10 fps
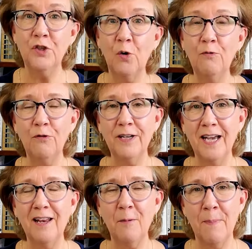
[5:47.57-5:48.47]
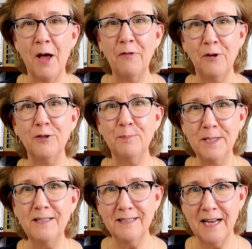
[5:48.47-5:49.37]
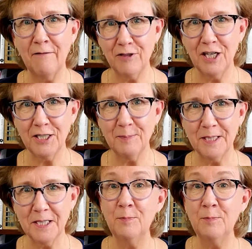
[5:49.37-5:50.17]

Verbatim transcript: Don't forget about those business advertisements.